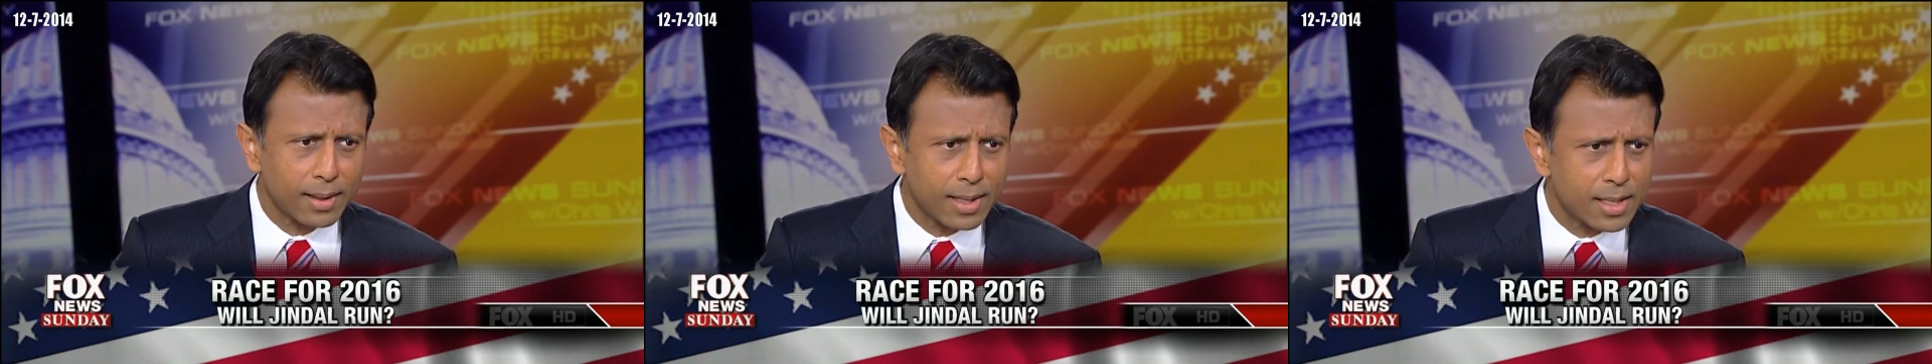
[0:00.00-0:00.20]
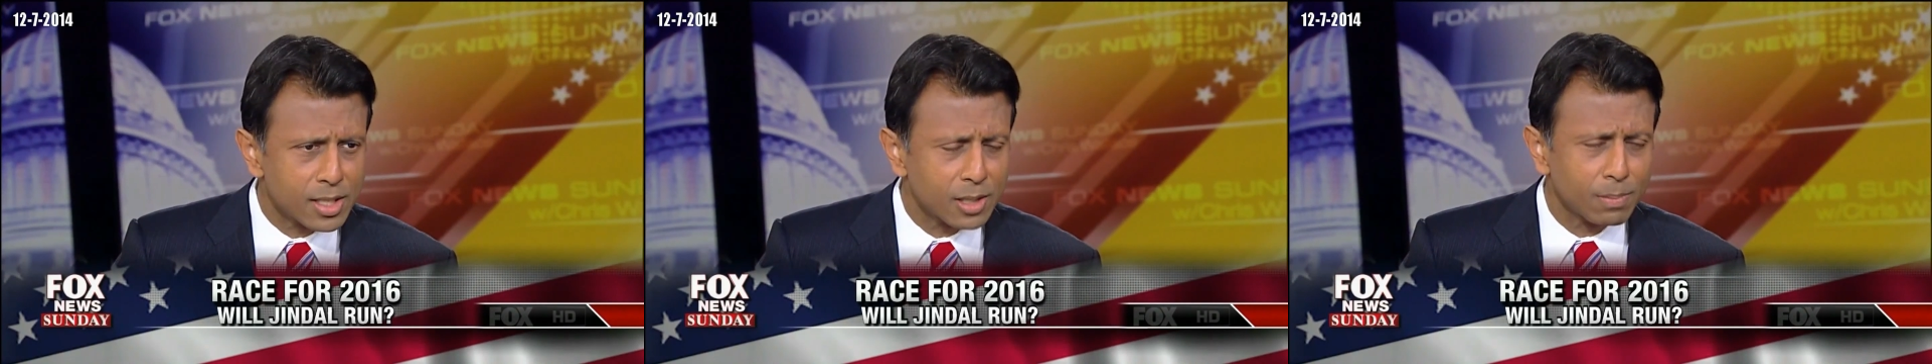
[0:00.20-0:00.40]

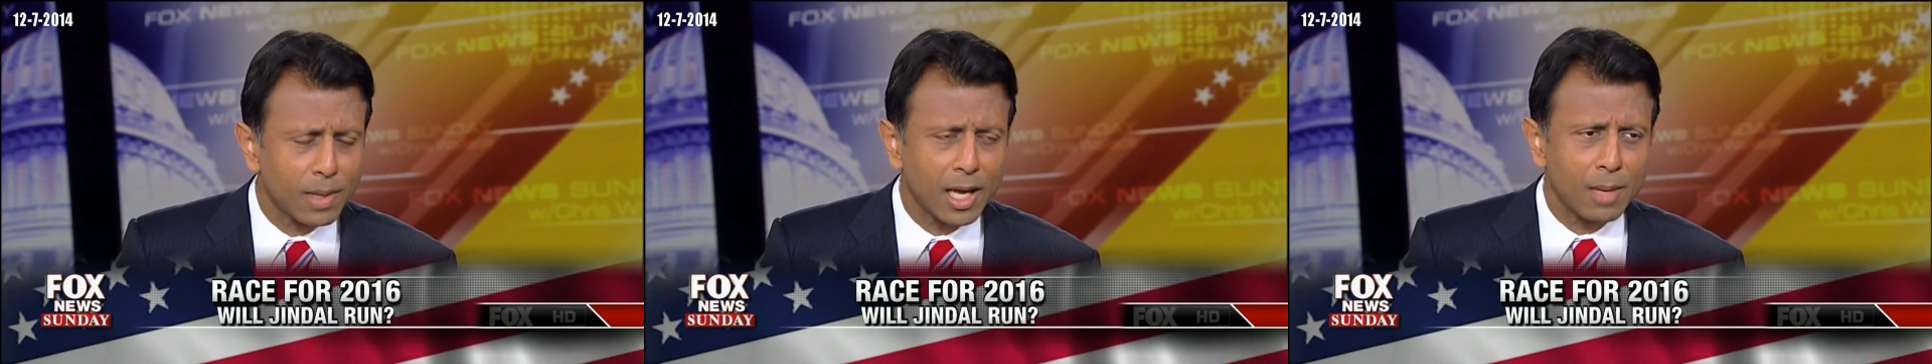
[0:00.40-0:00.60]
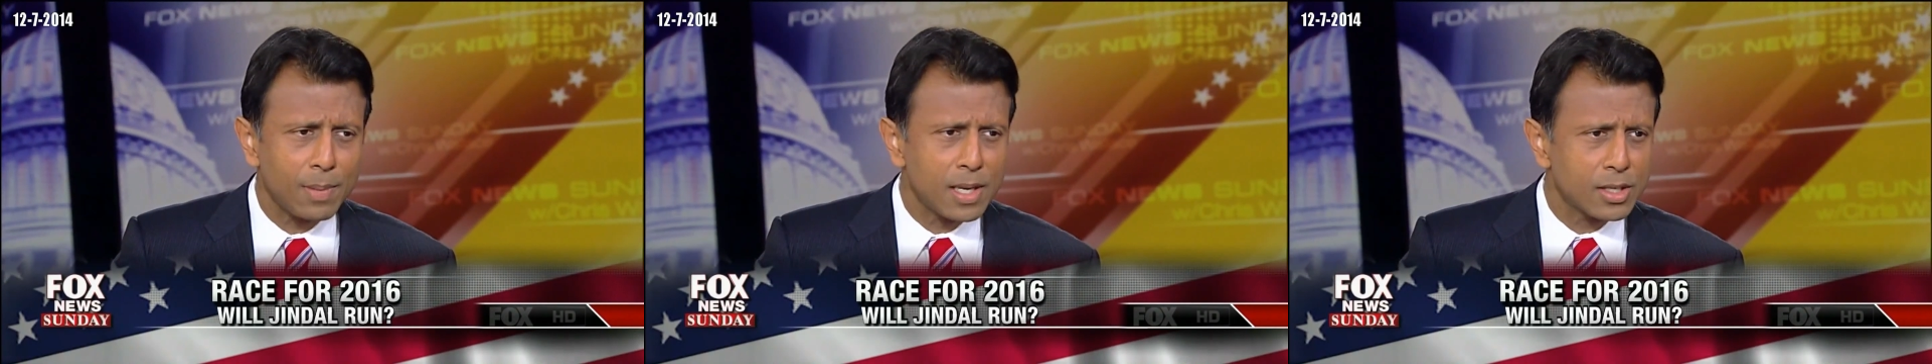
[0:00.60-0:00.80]
kissing
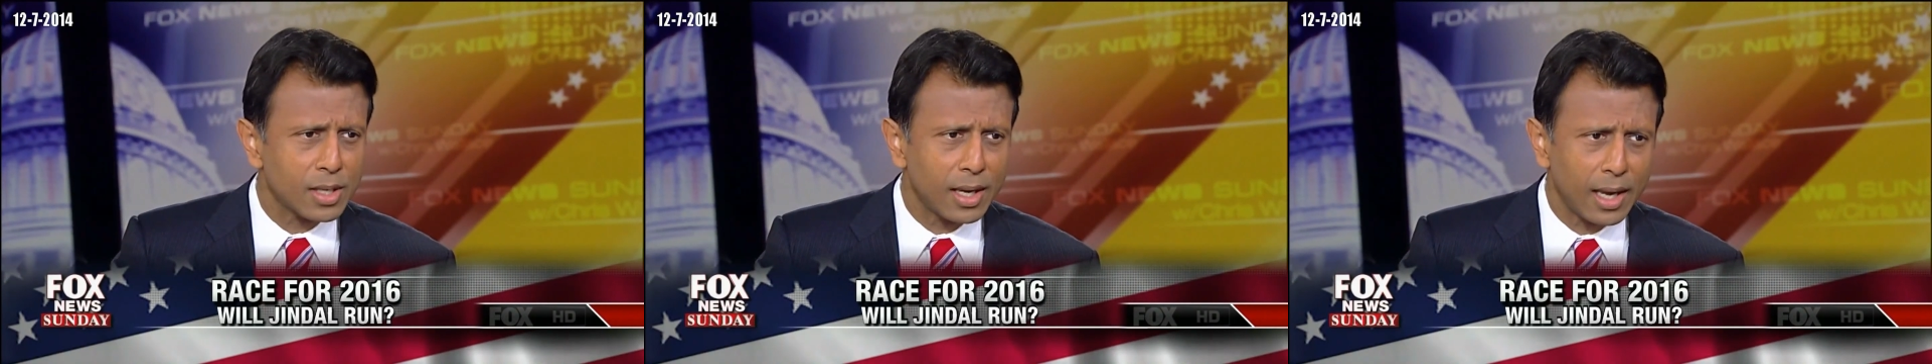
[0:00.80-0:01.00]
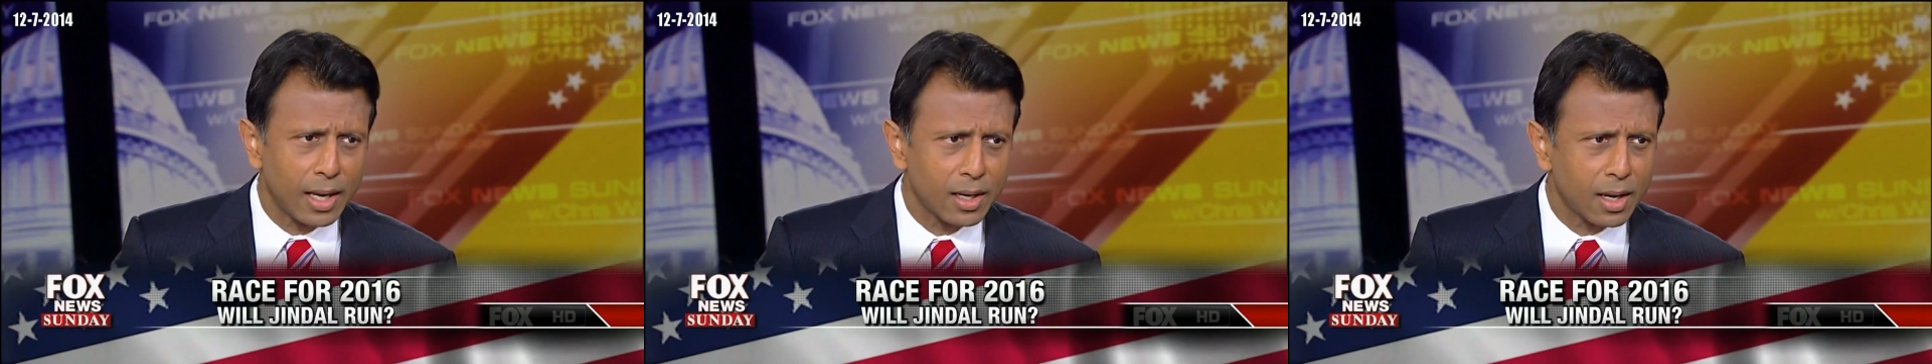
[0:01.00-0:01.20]
babies
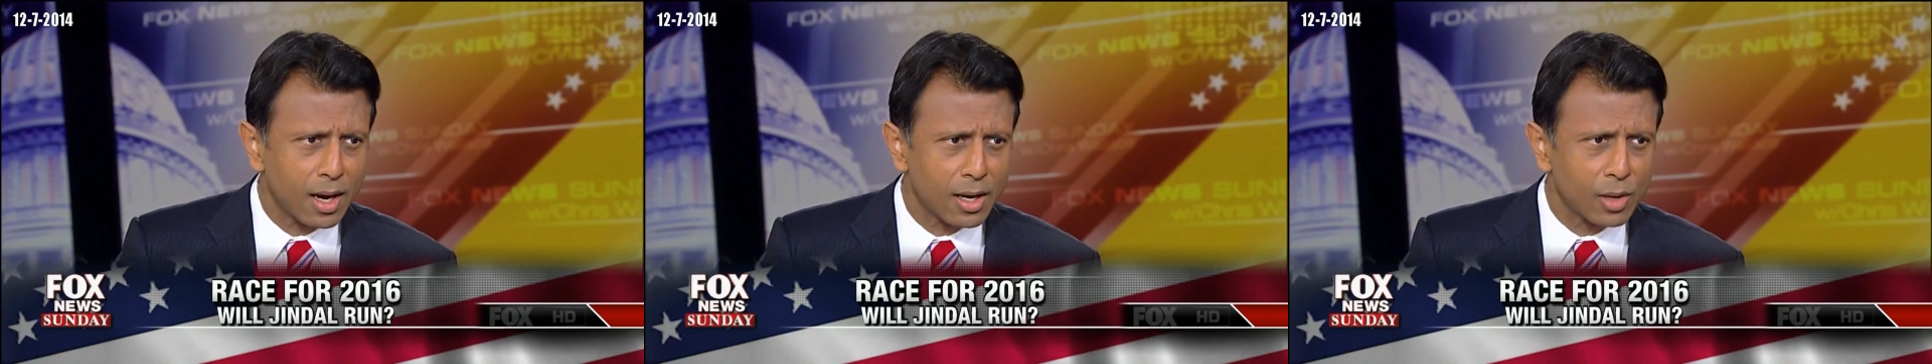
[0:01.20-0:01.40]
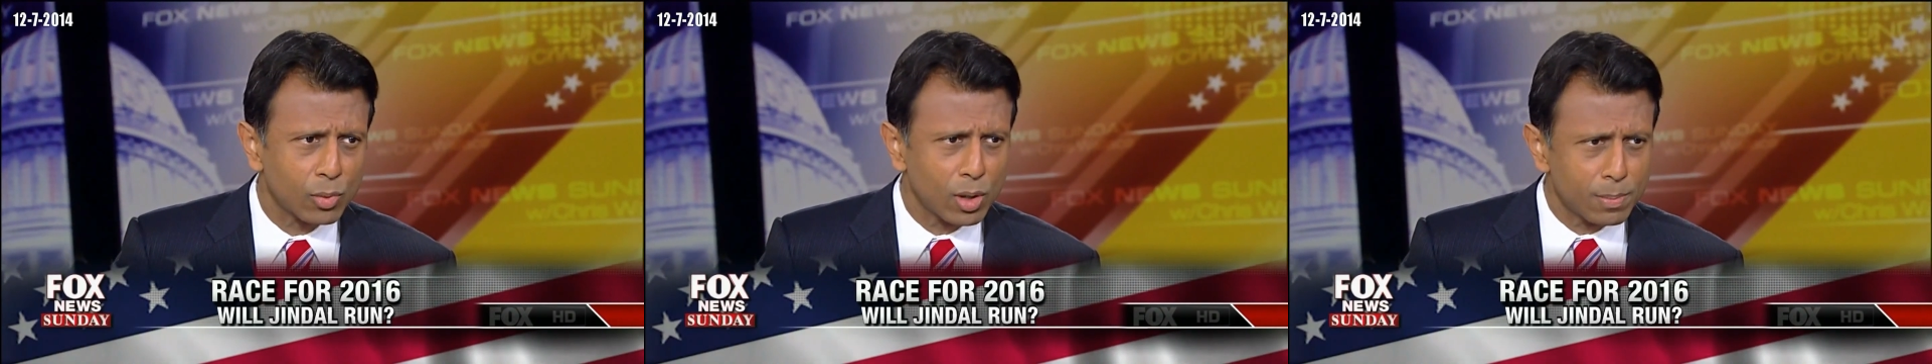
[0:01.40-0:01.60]
and
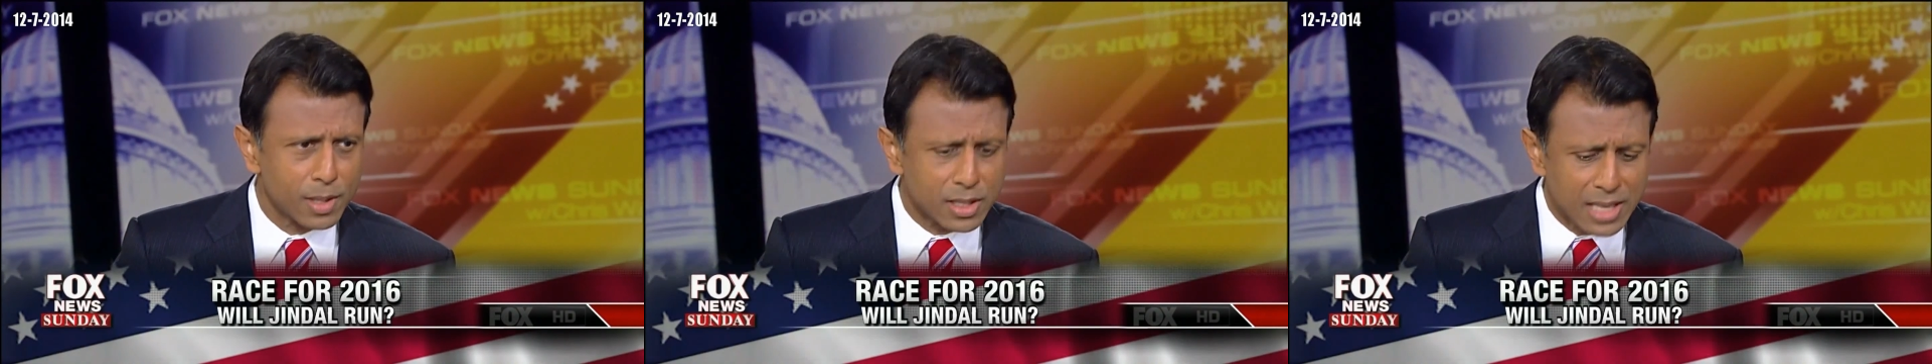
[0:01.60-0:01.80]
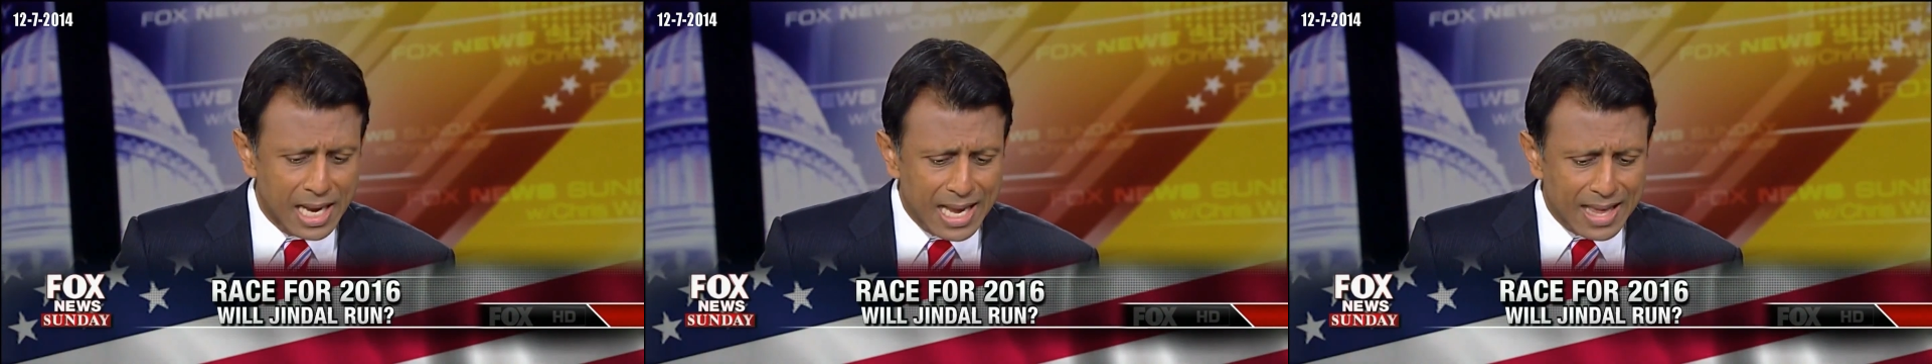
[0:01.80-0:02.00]
cutting
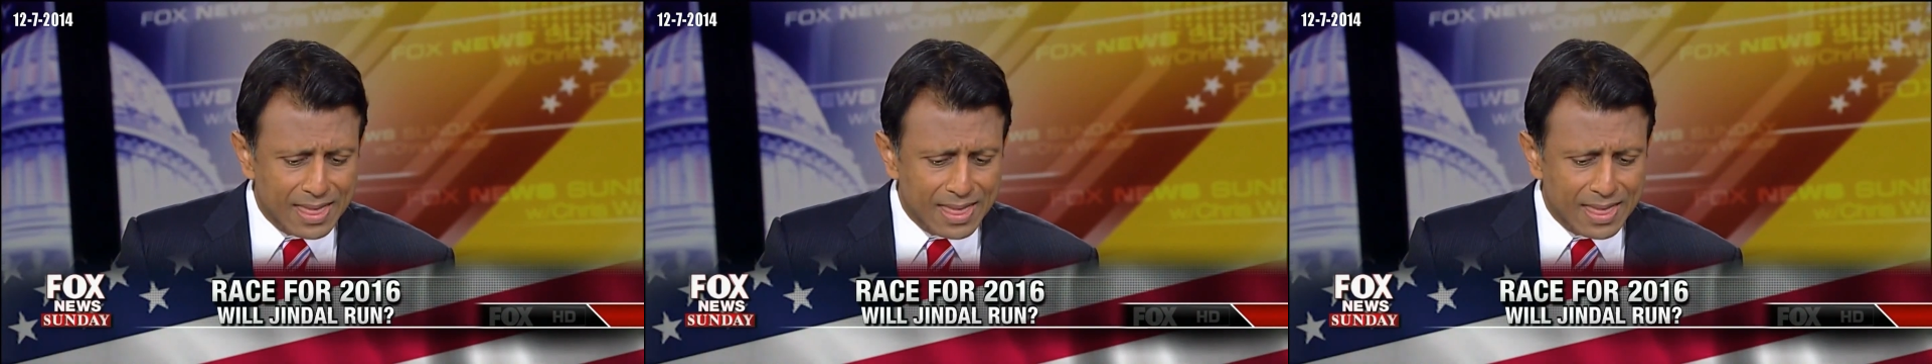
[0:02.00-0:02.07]
ribbons.